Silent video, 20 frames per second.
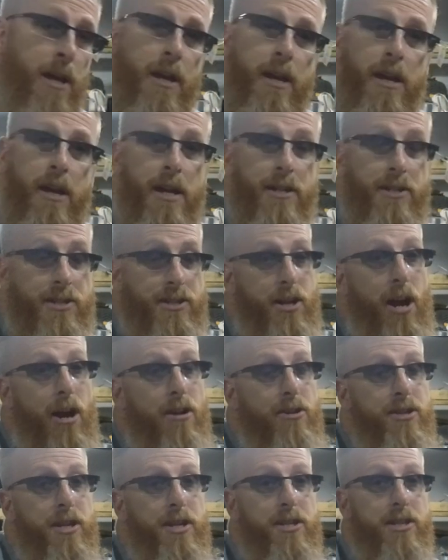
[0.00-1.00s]
It
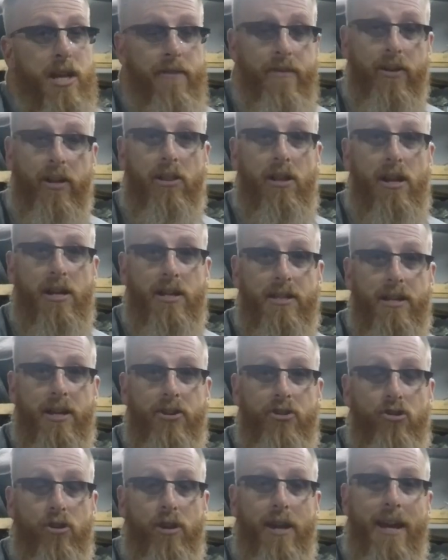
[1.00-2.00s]
starts at 7 o'clock
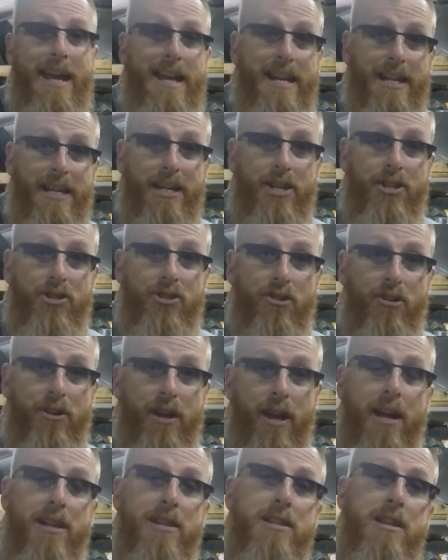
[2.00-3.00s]
Central, 8 Eastern,
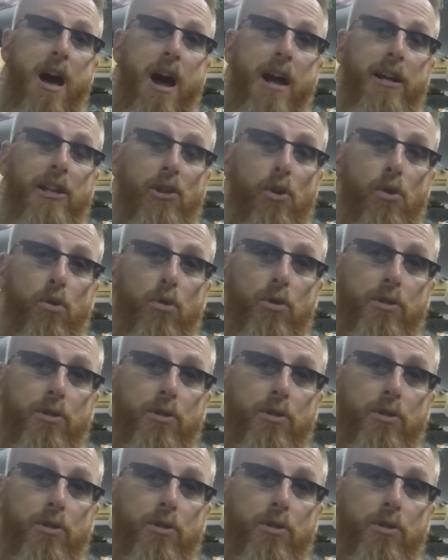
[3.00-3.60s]
and 9 local